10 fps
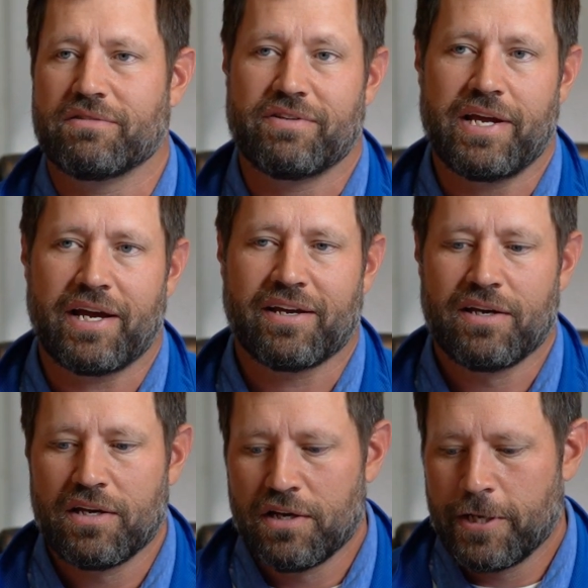of the deck.
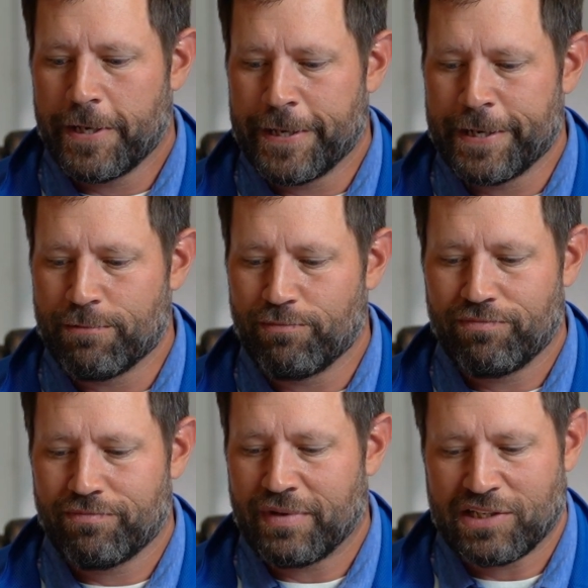
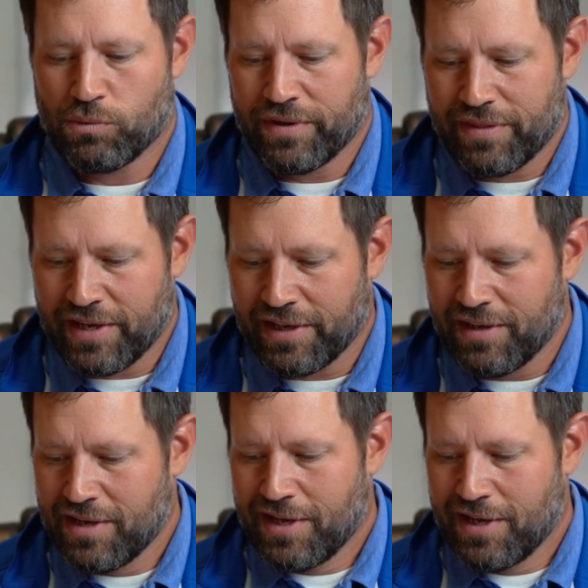That's one thing.